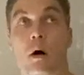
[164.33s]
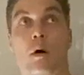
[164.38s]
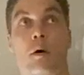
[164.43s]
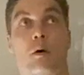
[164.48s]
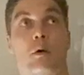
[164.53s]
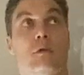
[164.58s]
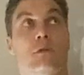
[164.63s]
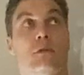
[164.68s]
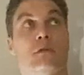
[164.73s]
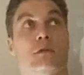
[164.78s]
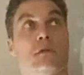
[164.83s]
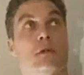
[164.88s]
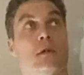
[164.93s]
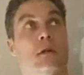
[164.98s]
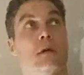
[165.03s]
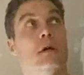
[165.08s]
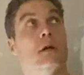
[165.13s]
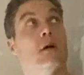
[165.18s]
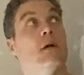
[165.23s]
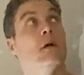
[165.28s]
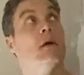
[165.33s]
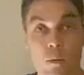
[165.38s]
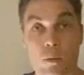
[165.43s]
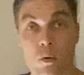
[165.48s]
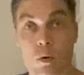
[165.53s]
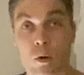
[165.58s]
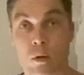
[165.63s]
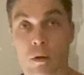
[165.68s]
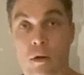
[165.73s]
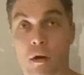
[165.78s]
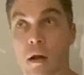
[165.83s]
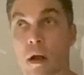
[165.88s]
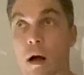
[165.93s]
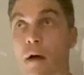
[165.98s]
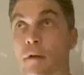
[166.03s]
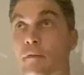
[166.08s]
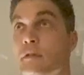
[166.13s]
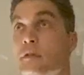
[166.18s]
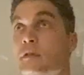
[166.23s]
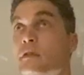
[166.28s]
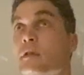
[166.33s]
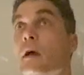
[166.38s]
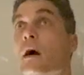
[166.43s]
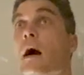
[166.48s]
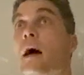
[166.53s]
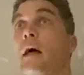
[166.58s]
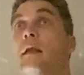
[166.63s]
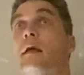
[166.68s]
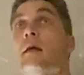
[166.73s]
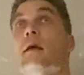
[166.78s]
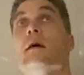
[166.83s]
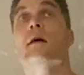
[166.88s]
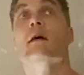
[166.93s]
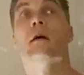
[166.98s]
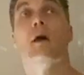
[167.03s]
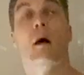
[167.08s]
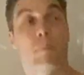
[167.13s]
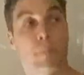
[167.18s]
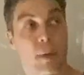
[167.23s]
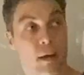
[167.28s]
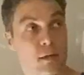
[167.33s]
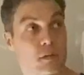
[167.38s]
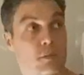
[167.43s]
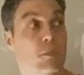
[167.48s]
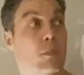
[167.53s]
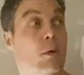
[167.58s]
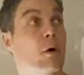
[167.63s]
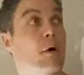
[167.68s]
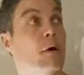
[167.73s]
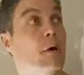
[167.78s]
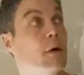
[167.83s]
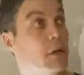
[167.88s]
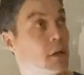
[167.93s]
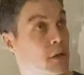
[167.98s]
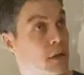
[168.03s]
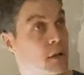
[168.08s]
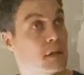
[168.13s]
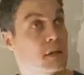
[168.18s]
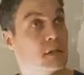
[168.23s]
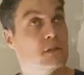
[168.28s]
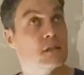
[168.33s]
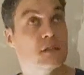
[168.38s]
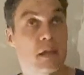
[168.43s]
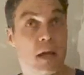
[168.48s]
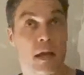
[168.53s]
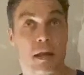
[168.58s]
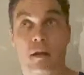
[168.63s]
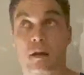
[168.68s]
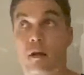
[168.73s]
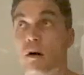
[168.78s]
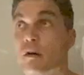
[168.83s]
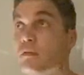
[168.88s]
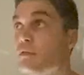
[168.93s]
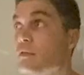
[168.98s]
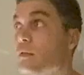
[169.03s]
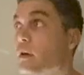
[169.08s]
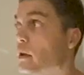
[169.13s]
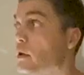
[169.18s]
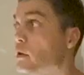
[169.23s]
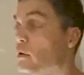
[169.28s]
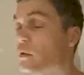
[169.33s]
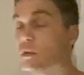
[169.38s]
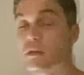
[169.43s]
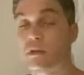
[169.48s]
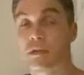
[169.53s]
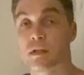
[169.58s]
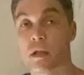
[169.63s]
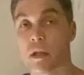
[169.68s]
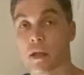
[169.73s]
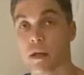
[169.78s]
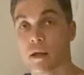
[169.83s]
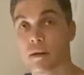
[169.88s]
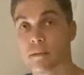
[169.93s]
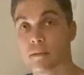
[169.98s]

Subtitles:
holes. We'll call it a night for tonight. Come back tomorrow, sand it off and do the ceiling.